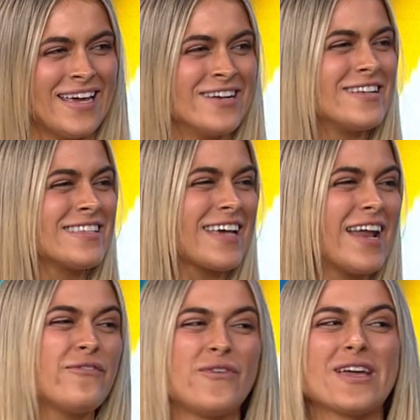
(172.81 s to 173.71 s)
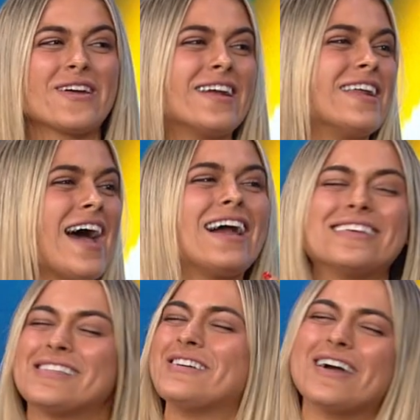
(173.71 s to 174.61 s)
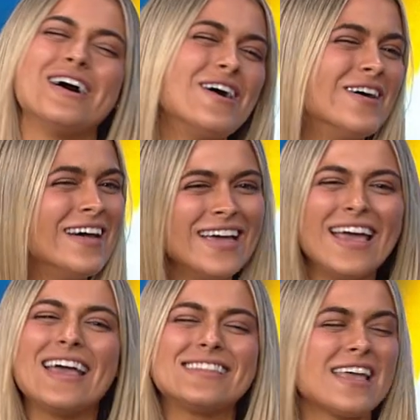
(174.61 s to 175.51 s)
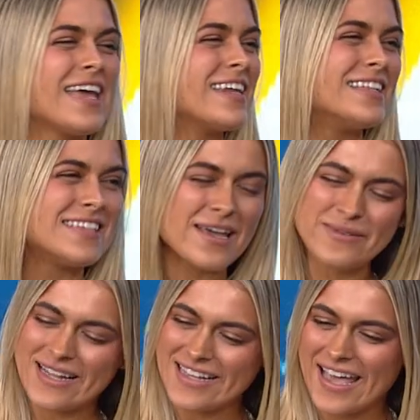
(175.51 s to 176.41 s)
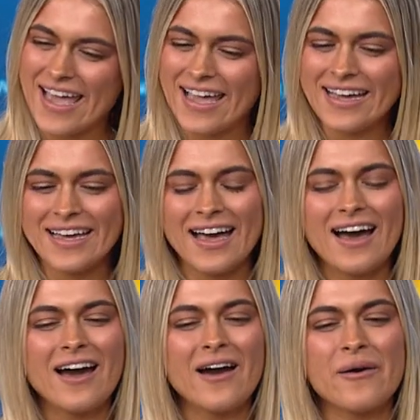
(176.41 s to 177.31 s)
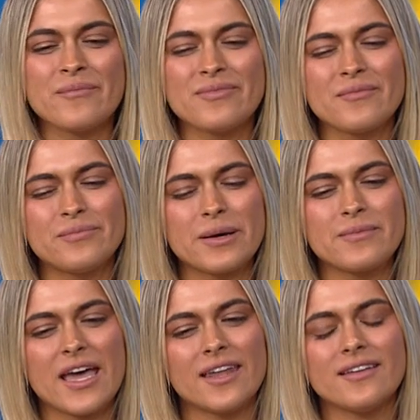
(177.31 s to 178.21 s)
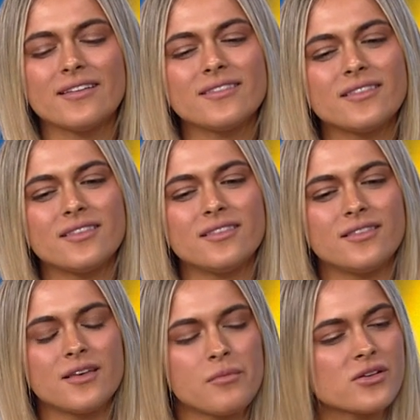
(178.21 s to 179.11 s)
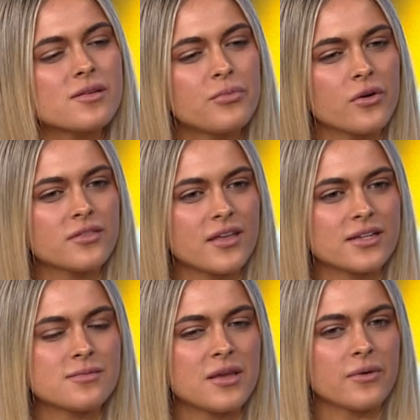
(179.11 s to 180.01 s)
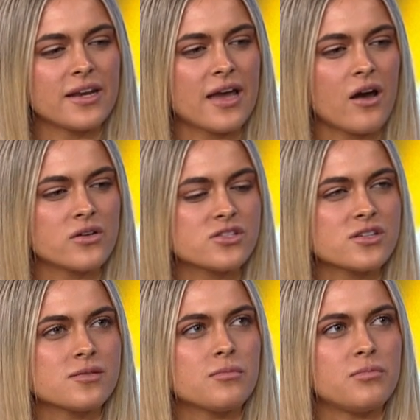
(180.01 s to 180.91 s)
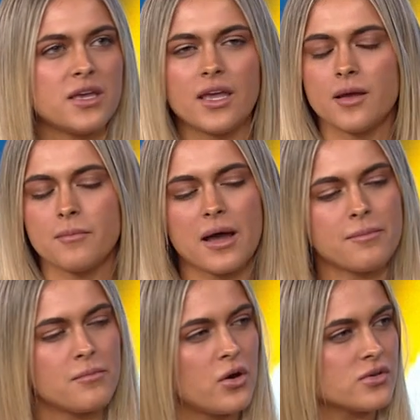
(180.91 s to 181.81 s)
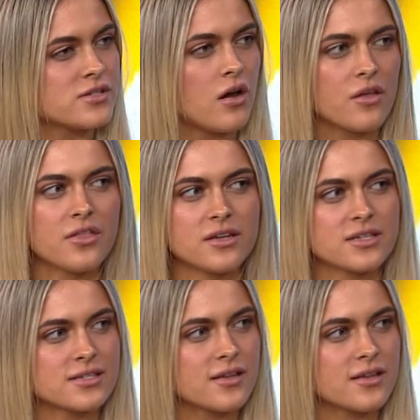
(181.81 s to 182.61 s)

You're just kind of figuring it out. You're just trying to get through day go. by day, right? Like, taking it day by day. Yeah. Um, but man, the most important thing to me right now is just being my most authentic